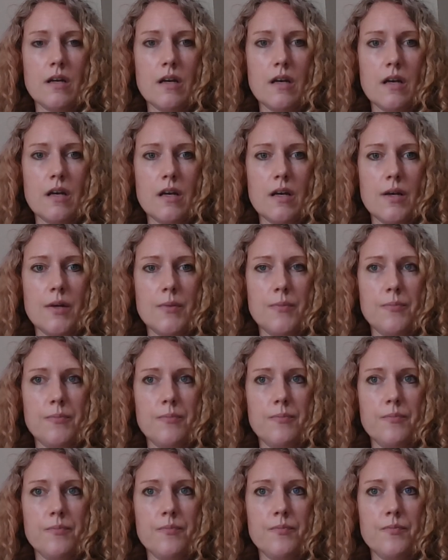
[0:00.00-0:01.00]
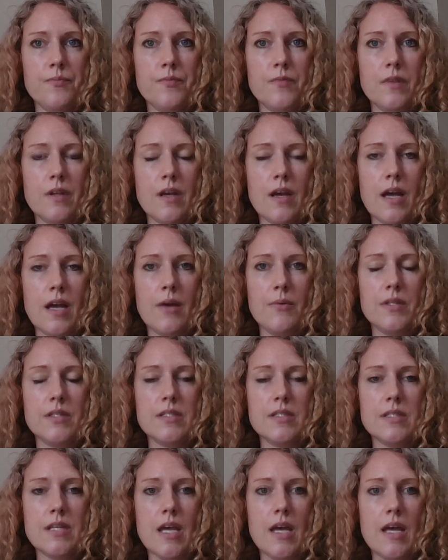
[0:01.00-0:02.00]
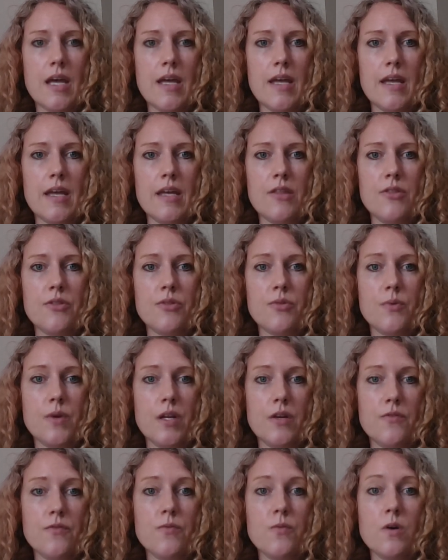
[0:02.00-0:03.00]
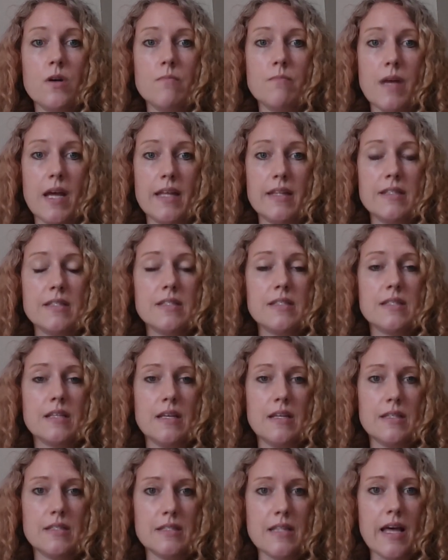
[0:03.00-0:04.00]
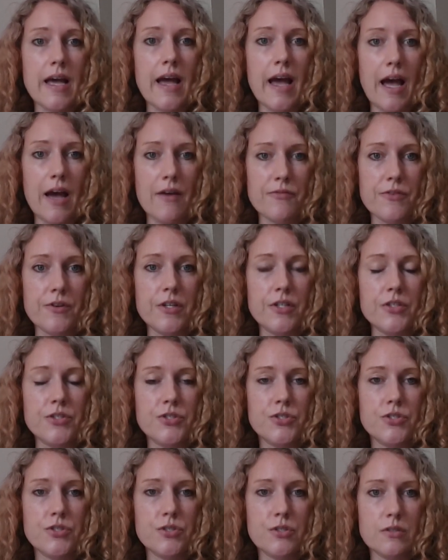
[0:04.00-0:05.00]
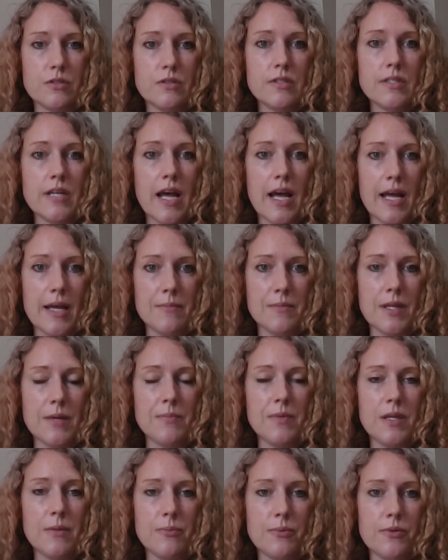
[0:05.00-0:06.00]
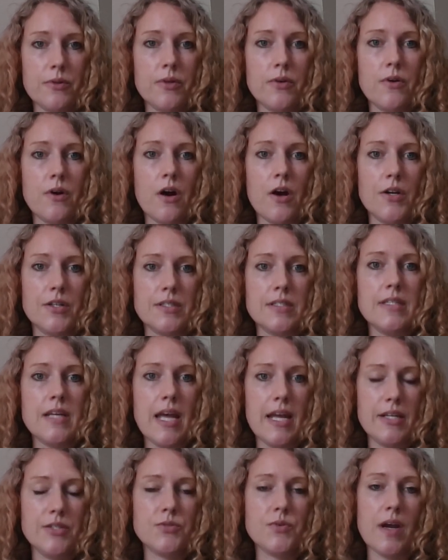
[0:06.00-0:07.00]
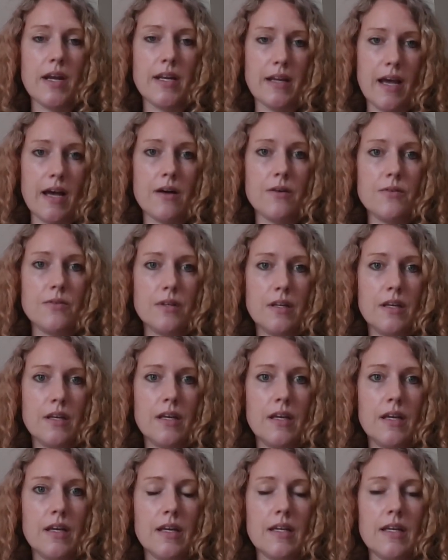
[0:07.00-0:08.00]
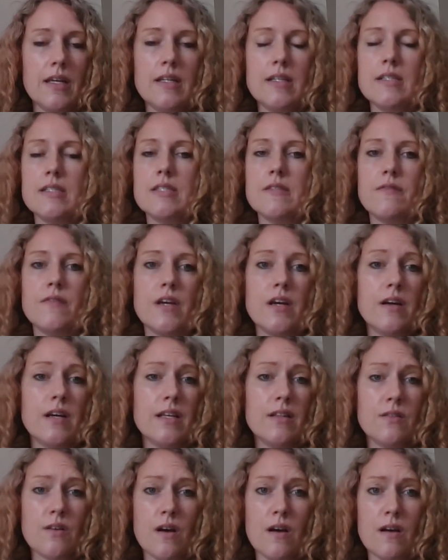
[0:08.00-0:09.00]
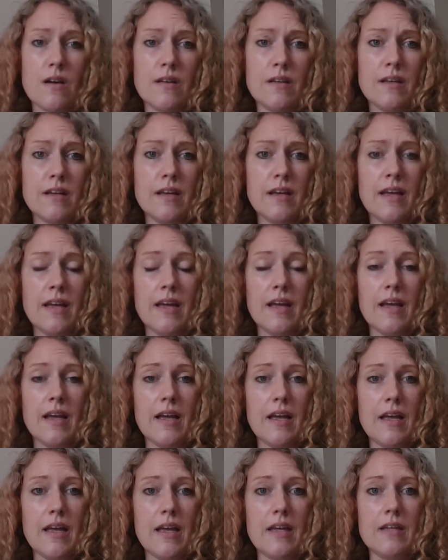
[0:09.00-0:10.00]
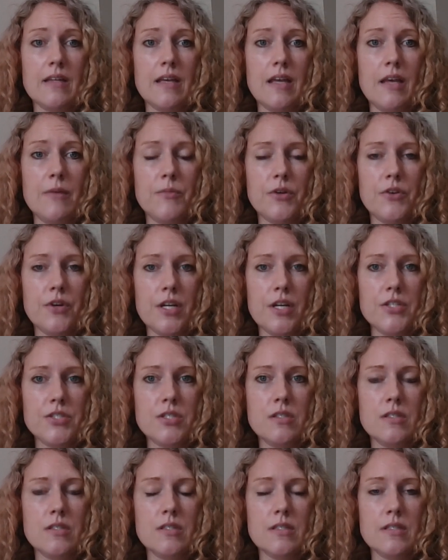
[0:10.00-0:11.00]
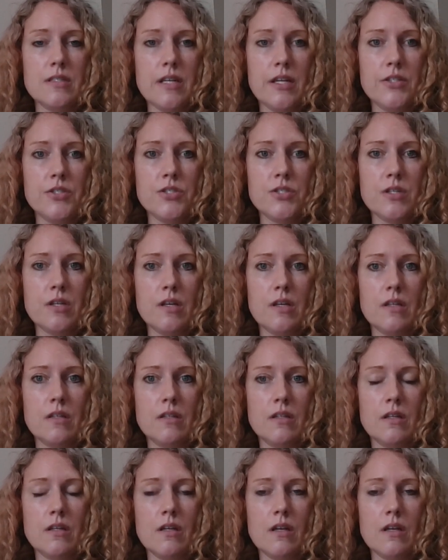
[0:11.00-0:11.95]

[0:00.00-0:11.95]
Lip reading: I would say 3 to 4 months is the average time that people are detained now. It is very long, and immigration detention